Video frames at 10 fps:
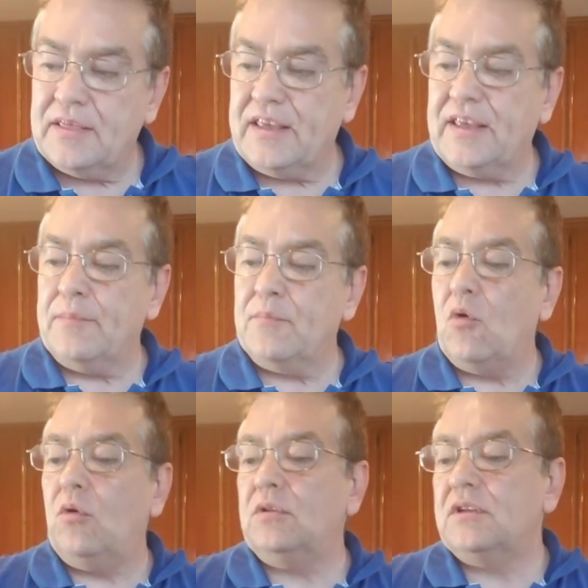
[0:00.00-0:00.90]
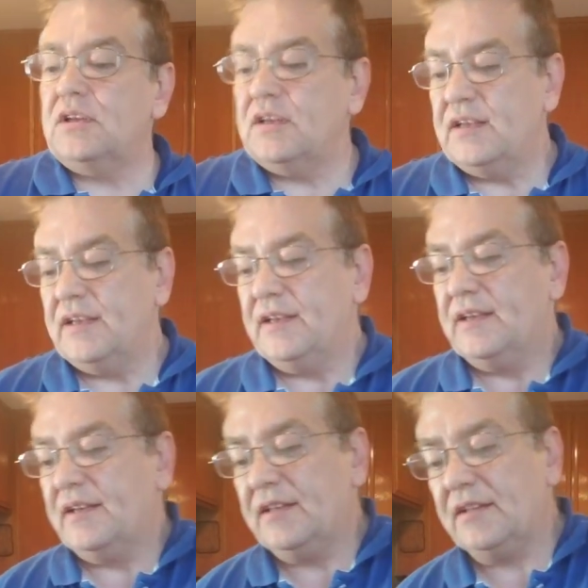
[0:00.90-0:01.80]
The mold
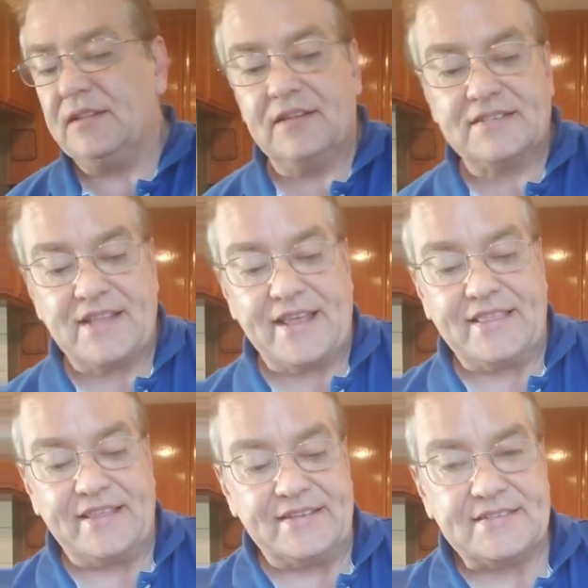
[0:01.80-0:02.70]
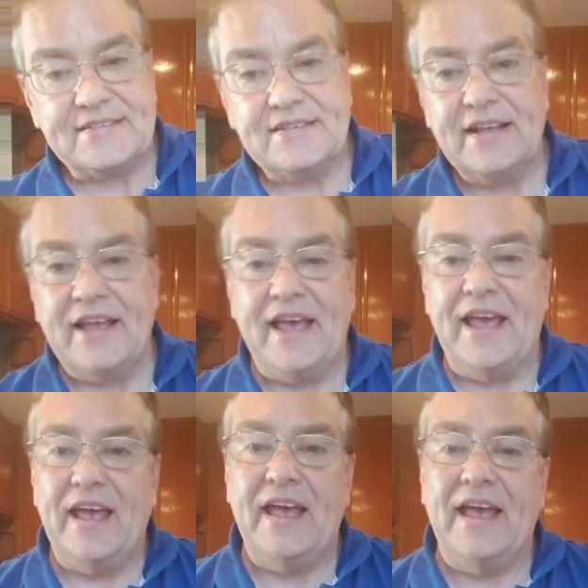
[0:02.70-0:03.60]
looks like this,
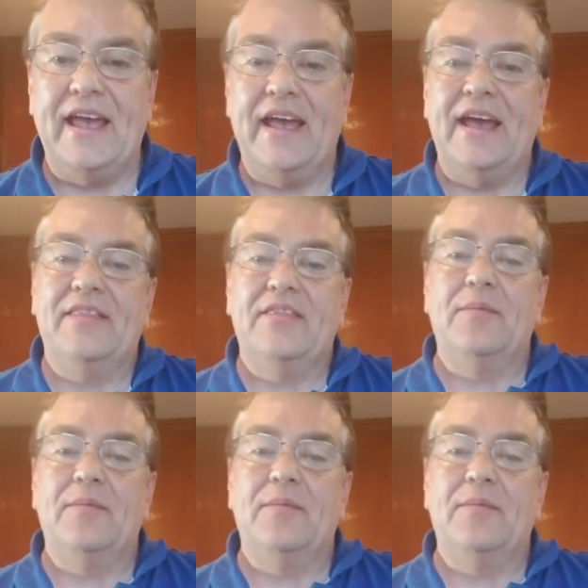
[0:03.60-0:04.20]
and